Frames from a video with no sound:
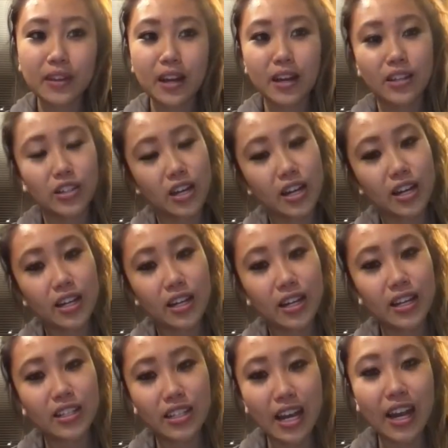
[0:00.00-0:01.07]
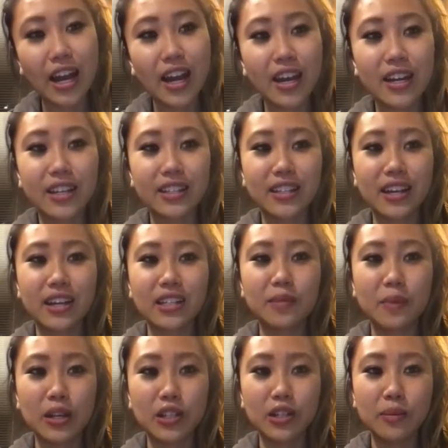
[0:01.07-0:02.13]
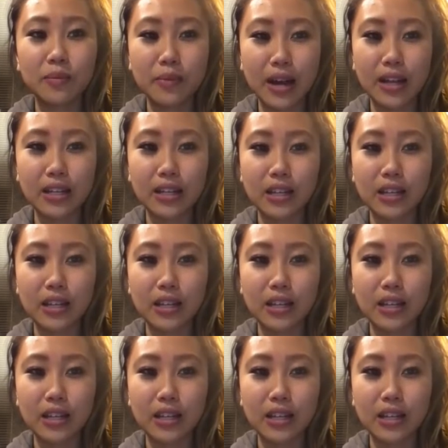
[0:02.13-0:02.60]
Injera is a spongy bread